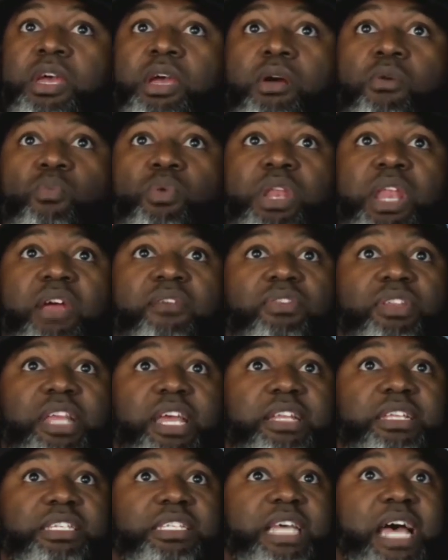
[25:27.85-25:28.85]
whenever they
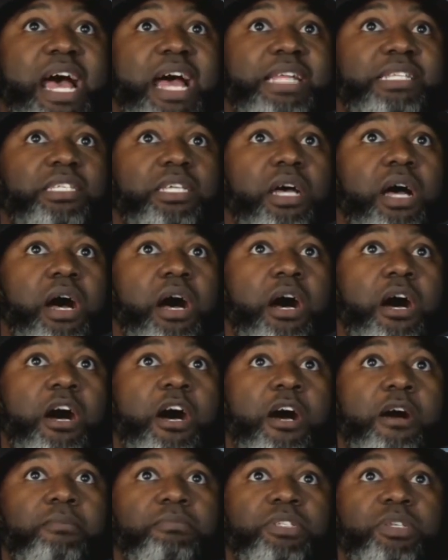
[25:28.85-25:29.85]
decide to
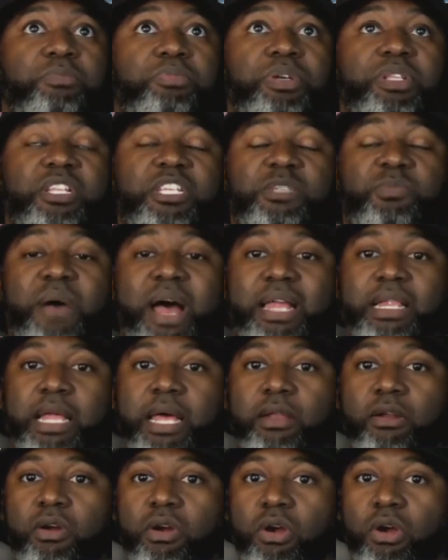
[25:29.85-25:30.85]
um to put the spotlight
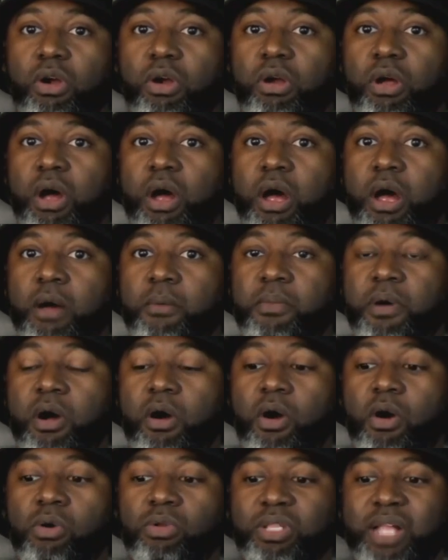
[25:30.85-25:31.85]
on her um a
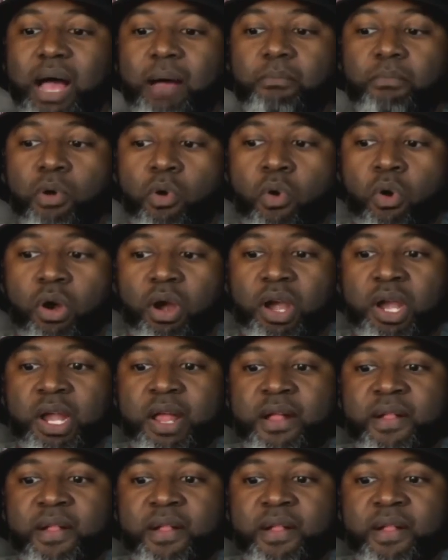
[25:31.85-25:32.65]
whole lot more